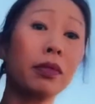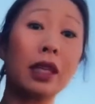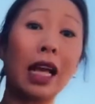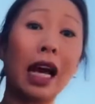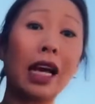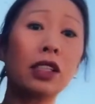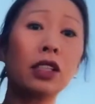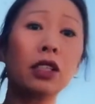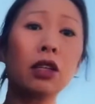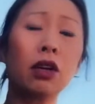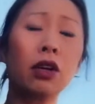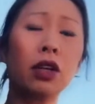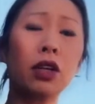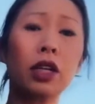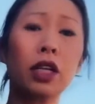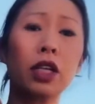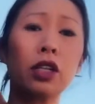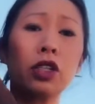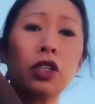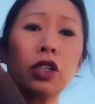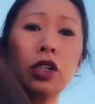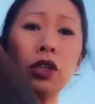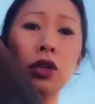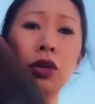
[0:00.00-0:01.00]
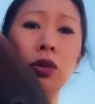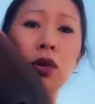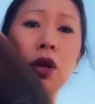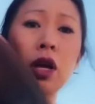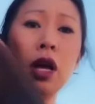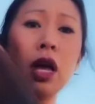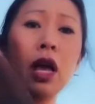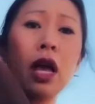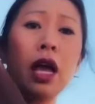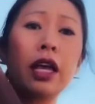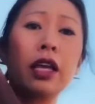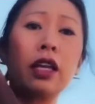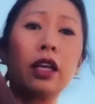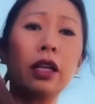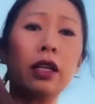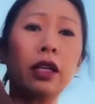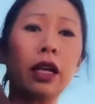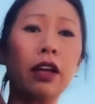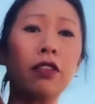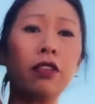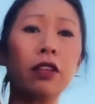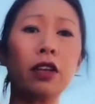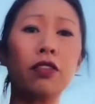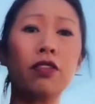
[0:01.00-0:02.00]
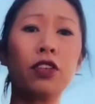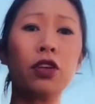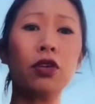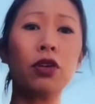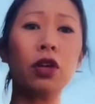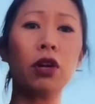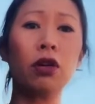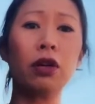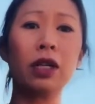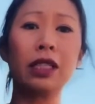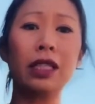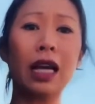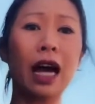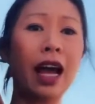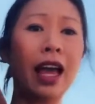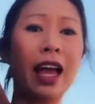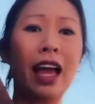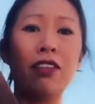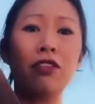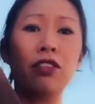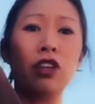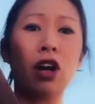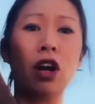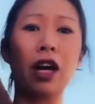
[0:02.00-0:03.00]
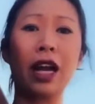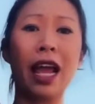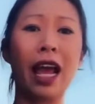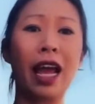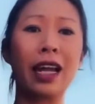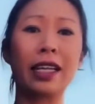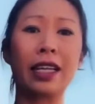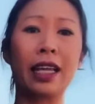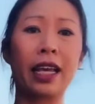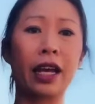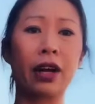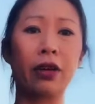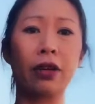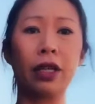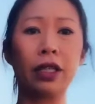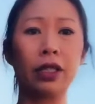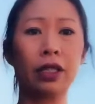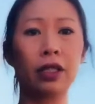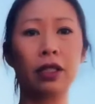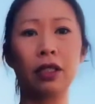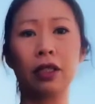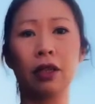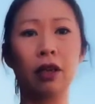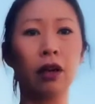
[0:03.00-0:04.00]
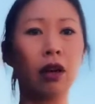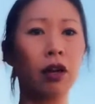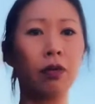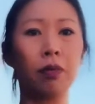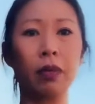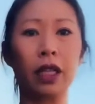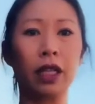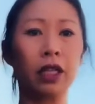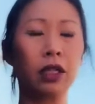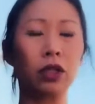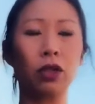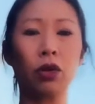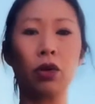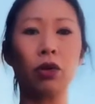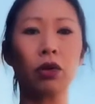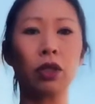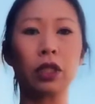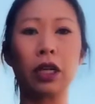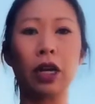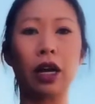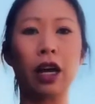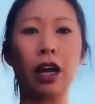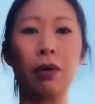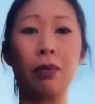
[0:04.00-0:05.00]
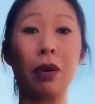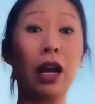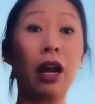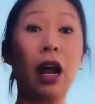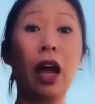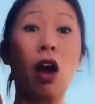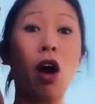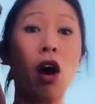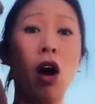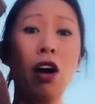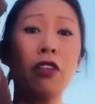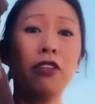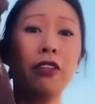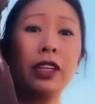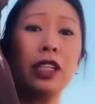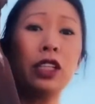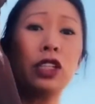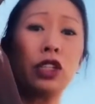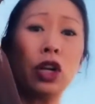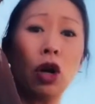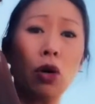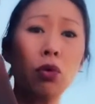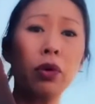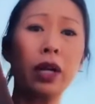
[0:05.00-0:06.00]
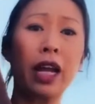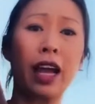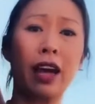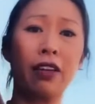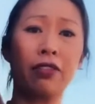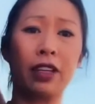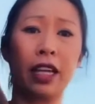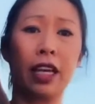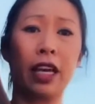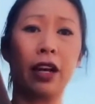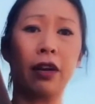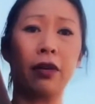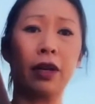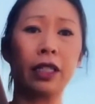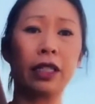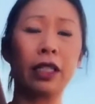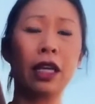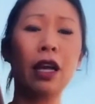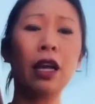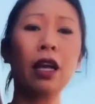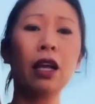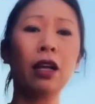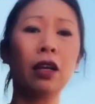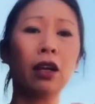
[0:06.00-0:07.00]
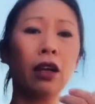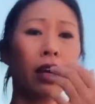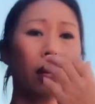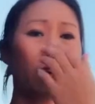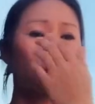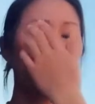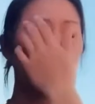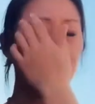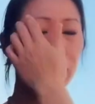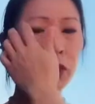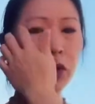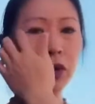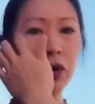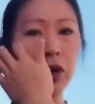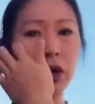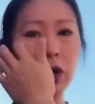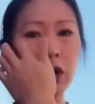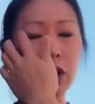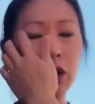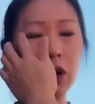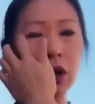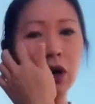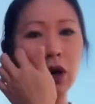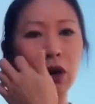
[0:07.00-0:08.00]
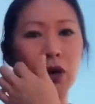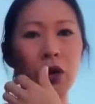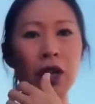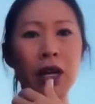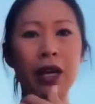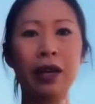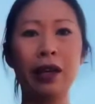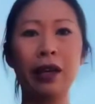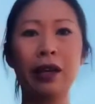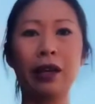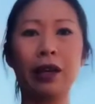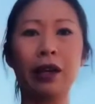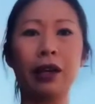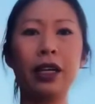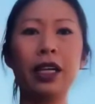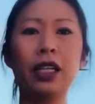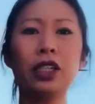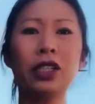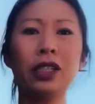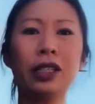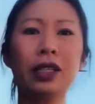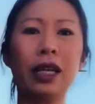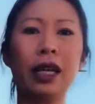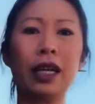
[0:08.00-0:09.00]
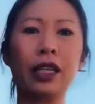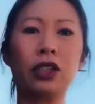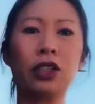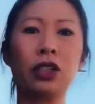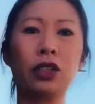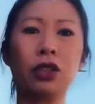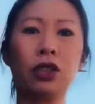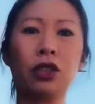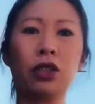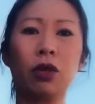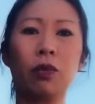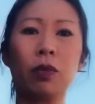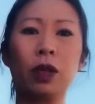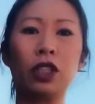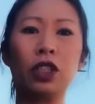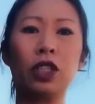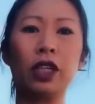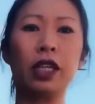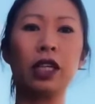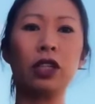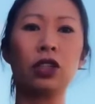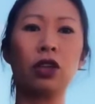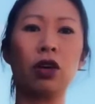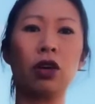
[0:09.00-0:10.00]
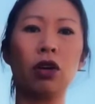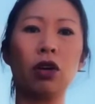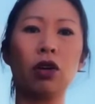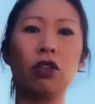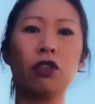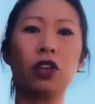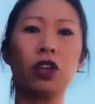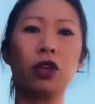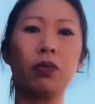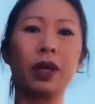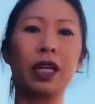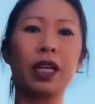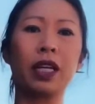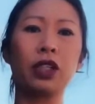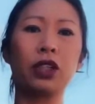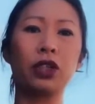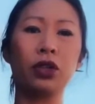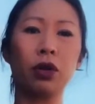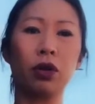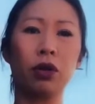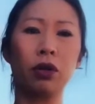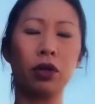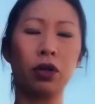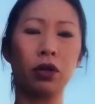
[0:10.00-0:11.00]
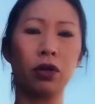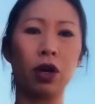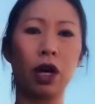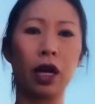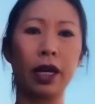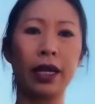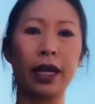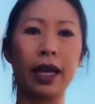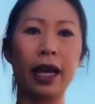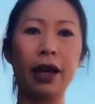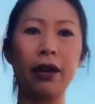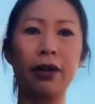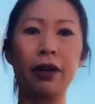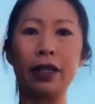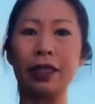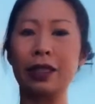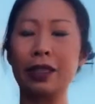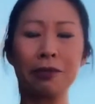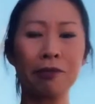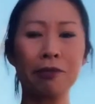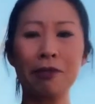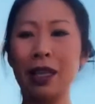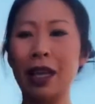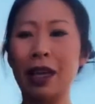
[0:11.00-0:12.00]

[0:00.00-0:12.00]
That's all you can do. And if you notice, I have not had carrots on me this whole time, and I often don't have carrots. A lot of people go, oh, you know, he just likes you so much and he's all over you because you got carrots.